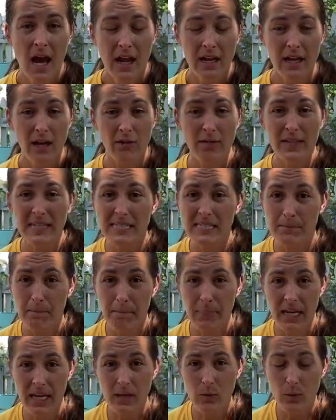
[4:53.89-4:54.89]
Now this
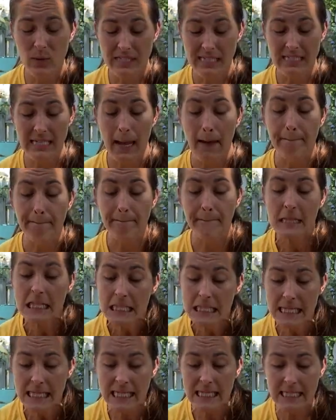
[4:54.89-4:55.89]
bin was
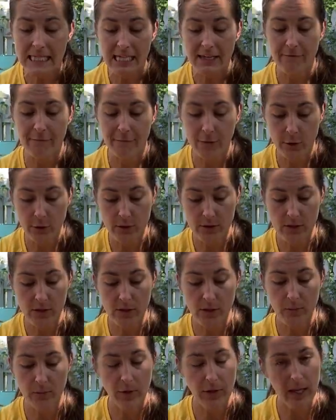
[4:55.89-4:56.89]
completely full to
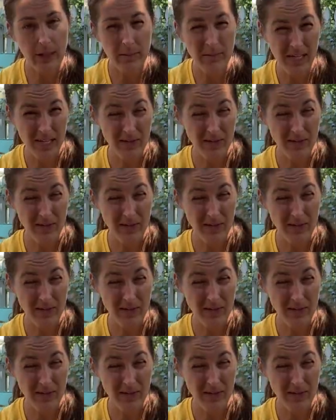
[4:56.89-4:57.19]
the brim,